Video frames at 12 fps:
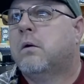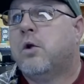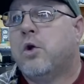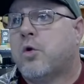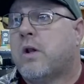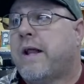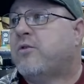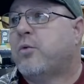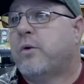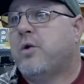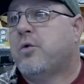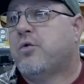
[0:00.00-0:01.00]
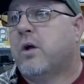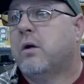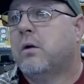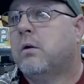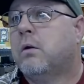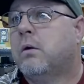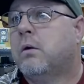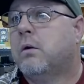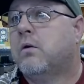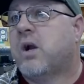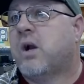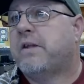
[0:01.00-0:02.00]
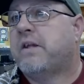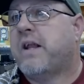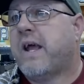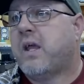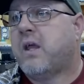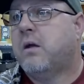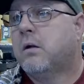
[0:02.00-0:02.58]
You're the last one to use it. Is it up on the deck?